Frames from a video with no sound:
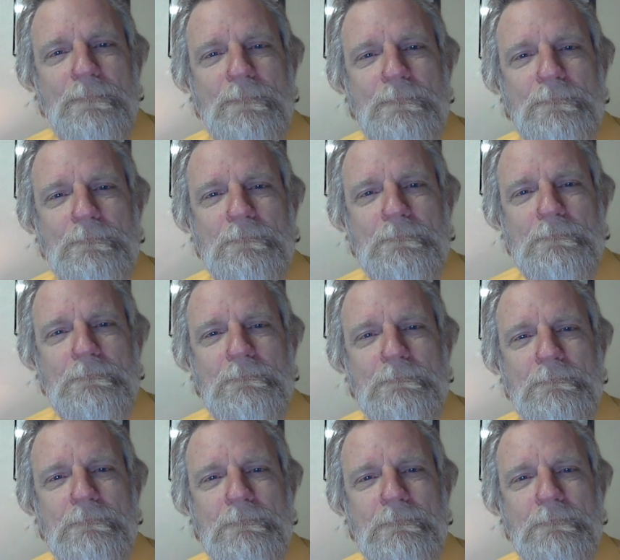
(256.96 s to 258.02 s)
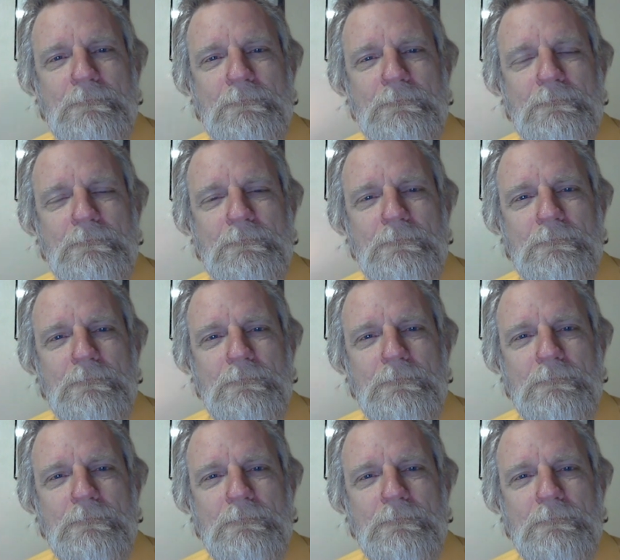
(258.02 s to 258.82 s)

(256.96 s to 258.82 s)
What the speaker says: [no speech]